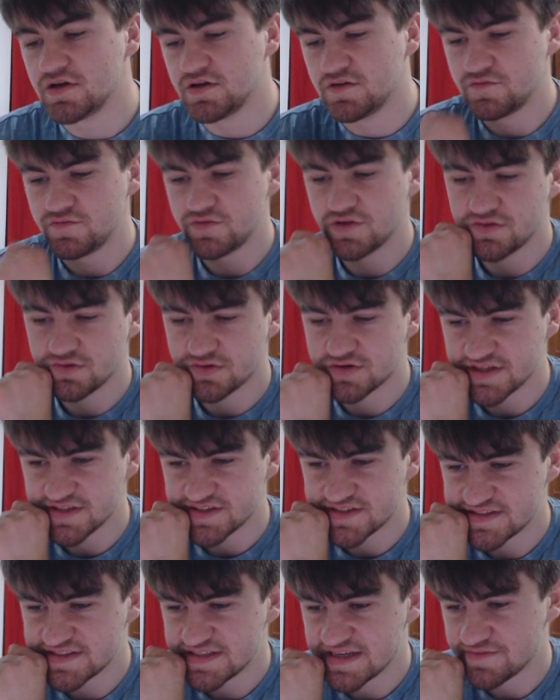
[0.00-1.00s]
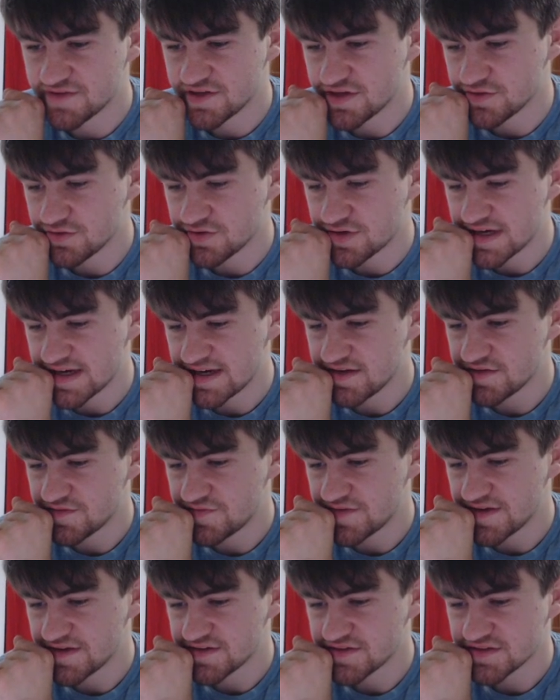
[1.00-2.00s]
If we look at 700k
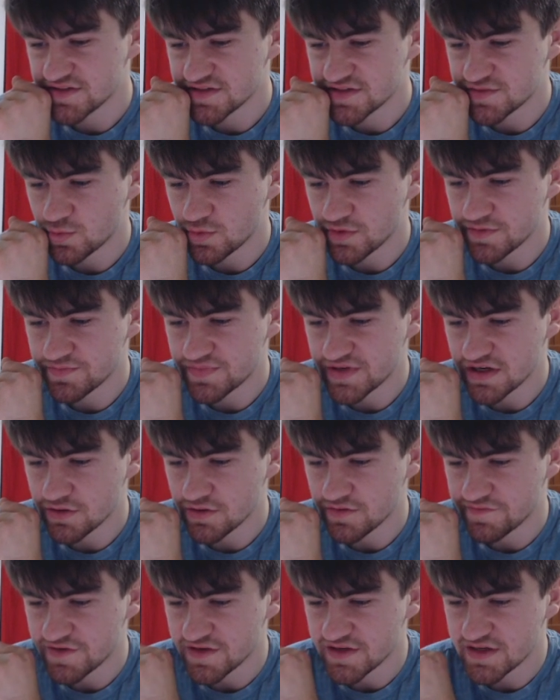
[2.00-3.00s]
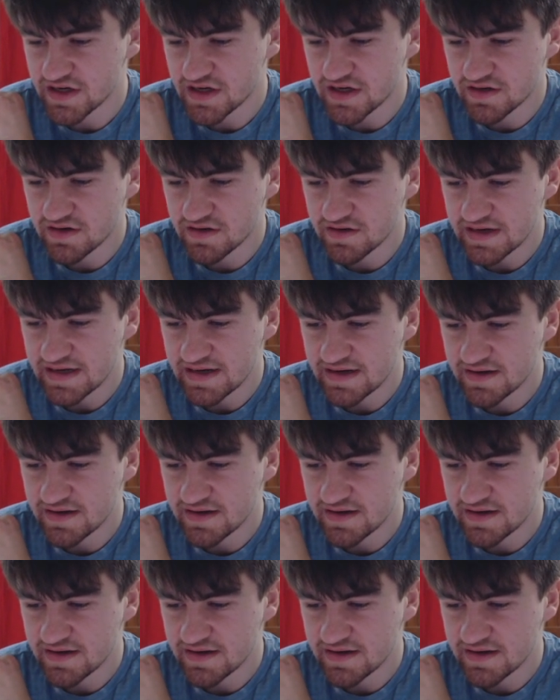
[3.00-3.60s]
defenders, wouldn't be going for Young.